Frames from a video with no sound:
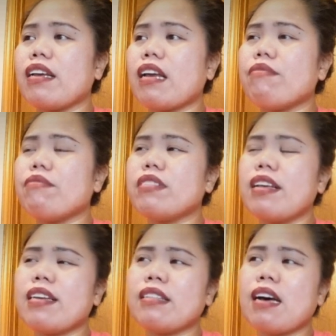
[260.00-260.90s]
I was
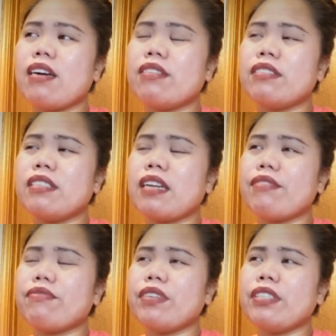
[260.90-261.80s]
laying down, and
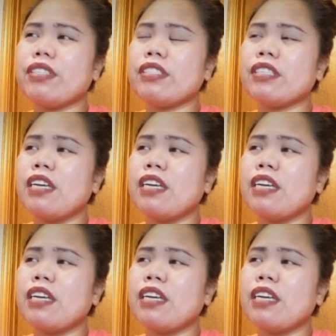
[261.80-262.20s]
I feel